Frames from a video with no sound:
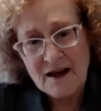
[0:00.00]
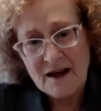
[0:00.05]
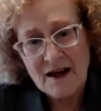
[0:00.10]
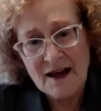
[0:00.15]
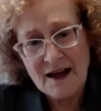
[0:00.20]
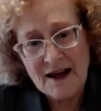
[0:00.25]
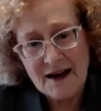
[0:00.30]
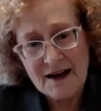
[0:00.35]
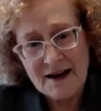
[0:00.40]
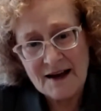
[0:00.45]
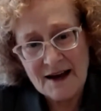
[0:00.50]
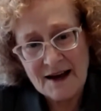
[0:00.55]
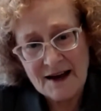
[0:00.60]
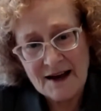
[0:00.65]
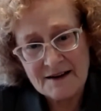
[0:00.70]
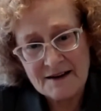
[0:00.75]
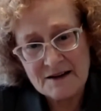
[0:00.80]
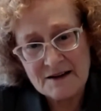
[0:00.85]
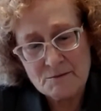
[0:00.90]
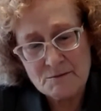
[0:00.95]

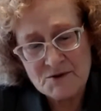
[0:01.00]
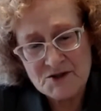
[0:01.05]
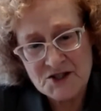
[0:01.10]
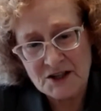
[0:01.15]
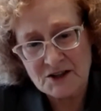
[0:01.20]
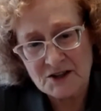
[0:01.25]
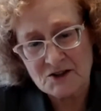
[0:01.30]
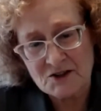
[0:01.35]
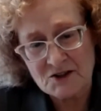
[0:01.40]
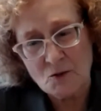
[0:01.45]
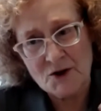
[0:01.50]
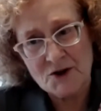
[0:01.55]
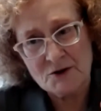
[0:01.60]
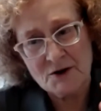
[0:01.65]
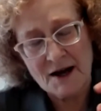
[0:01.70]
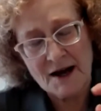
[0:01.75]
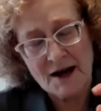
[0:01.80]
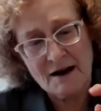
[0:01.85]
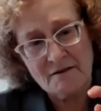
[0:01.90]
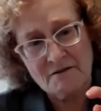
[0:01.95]
and in particular when you
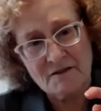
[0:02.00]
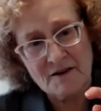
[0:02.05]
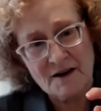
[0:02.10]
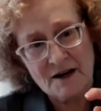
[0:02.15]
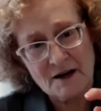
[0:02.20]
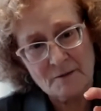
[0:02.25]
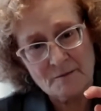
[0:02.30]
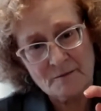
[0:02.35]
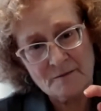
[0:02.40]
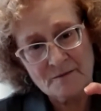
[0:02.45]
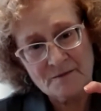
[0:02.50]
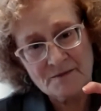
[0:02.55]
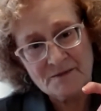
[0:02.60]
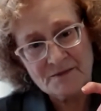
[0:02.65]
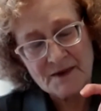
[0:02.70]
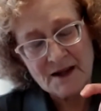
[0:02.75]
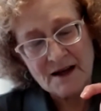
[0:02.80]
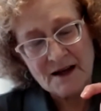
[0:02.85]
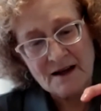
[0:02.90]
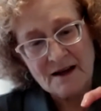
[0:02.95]
have
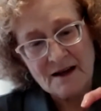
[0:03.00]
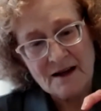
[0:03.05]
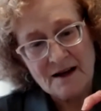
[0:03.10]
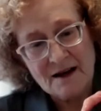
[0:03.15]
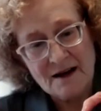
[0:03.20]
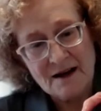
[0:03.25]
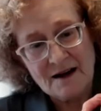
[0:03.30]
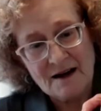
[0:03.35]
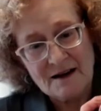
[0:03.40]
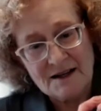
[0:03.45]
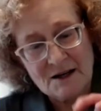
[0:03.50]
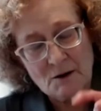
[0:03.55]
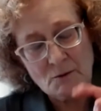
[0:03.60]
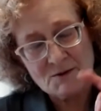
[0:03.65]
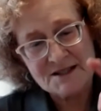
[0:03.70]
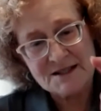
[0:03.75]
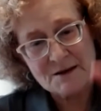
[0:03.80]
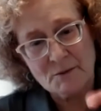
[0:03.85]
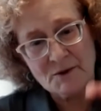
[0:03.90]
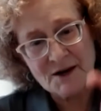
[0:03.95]

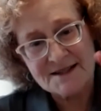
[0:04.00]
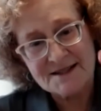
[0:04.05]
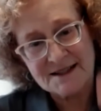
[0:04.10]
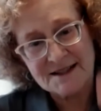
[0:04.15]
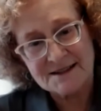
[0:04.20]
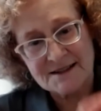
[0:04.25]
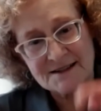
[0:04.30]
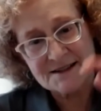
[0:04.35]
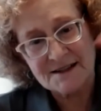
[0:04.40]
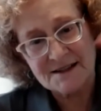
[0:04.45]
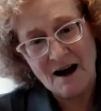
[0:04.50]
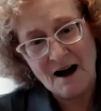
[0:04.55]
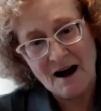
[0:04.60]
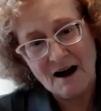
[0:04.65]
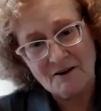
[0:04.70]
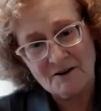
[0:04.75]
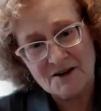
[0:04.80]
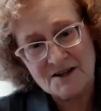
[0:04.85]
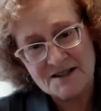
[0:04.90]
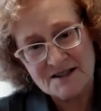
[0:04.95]
when someone gets elected to
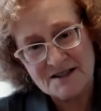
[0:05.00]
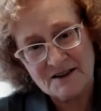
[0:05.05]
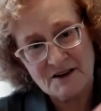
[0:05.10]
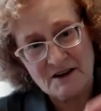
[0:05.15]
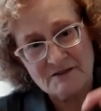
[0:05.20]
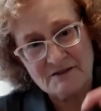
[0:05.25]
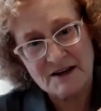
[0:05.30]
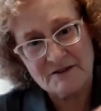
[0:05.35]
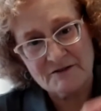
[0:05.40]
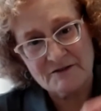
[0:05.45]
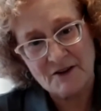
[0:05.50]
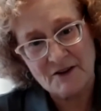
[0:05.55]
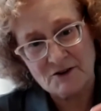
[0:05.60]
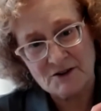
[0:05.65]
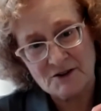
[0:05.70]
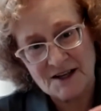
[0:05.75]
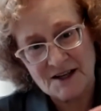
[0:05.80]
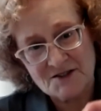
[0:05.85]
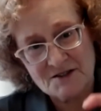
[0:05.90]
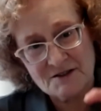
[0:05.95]
Congress, then you have to have another
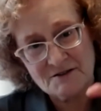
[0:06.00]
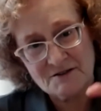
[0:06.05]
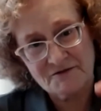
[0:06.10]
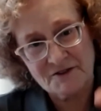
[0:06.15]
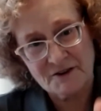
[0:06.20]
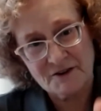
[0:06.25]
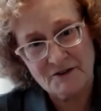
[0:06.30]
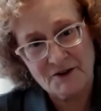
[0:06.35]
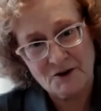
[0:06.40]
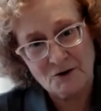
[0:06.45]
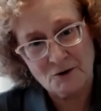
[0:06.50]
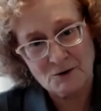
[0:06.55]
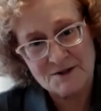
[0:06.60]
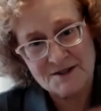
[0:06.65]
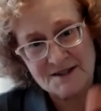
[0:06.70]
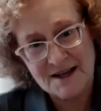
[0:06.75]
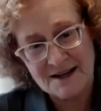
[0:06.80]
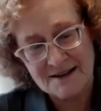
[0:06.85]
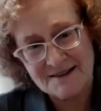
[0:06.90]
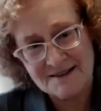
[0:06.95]
election to fill their old
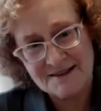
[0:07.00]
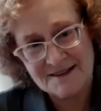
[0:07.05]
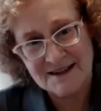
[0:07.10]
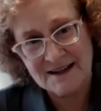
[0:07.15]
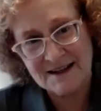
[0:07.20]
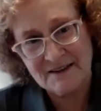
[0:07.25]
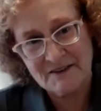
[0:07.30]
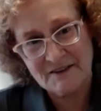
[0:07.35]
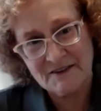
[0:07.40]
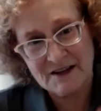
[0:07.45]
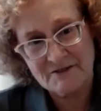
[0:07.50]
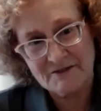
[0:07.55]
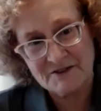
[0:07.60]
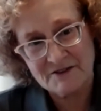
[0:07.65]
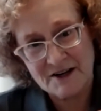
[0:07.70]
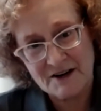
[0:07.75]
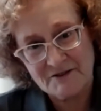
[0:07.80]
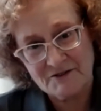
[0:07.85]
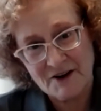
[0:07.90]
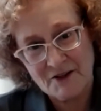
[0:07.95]
Senate seat, and then you have
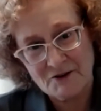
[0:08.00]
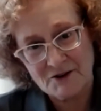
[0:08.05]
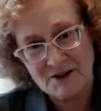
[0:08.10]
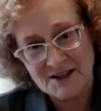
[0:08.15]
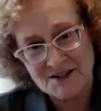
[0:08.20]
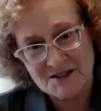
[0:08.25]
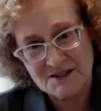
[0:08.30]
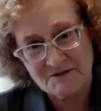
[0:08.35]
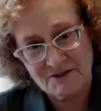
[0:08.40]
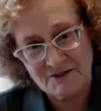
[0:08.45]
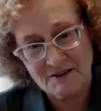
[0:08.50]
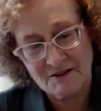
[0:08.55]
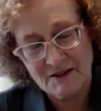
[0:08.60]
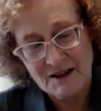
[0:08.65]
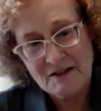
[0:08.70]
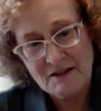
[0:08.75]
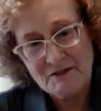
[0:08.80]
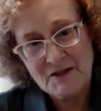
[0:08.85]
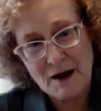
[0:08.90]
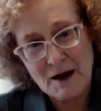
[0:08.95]
to have another election to fill
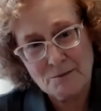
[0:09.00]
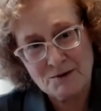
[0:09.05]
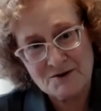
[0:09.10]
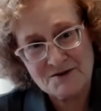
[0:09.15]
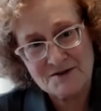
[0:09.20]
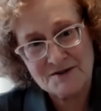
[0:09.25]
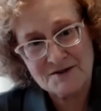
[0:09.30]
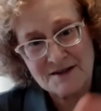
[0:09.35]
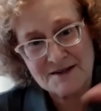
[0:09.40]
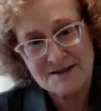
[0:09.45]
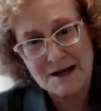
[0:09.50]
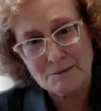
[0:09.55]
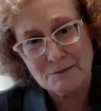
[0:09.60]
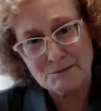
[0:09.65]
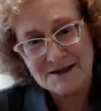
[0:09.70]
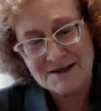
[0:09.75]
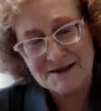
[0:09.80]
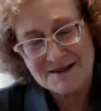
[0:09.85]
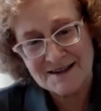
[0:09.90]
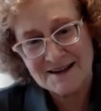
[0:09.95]
that person's
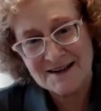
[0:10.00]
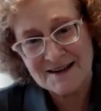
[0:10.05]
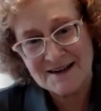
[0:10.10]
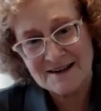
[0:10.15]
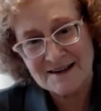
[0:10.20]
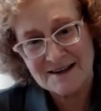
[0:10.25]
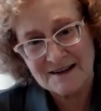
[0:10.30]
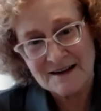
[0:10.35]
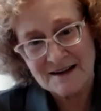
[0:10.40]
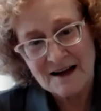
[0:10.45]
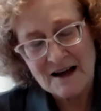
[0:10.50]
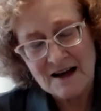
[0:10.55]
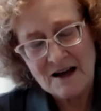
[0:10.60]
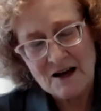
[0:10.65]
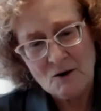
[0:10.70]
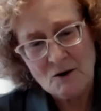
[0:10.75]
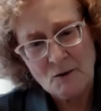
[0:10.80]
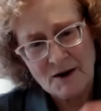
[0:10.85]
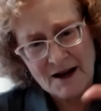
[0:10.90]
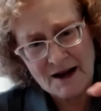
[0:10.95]
assembly seat, and
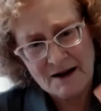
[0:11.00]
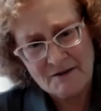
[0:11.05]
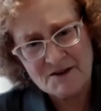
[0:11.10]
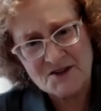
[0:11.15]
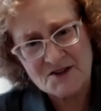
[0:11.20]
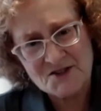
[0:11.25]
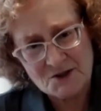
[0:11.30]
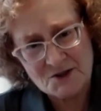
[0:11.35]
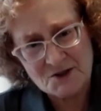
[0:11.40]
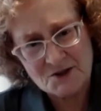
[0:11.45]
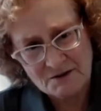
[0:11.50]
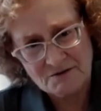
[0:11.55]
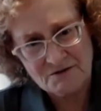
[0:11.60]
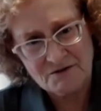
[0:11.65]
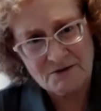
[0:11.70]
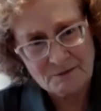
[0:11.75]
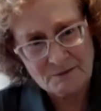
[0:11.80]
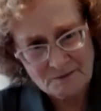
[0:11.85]
we have this sort of